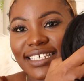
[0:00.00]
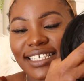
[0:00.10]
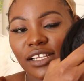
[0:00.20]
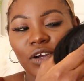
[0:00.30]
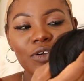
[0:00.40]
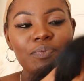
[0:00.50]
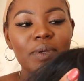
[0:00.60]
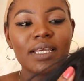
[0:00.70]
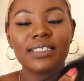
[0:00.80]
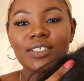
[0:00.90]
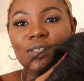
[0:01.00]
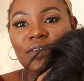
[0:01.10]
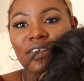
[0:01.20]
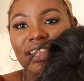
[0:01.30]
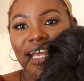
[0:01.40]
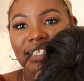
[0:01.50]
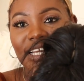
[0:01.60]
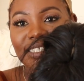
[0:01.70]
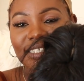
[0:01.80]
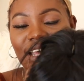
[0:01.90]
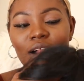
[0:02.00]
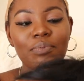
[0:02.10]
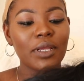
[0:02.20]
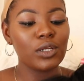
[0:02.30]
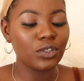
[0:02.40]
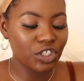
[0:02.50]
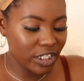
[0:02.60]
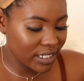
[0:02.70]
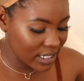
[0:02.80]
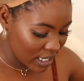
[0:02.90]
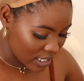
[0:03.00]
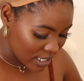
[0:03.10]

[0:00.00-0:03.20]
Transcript: the silicone piece to give it that scalp illusion.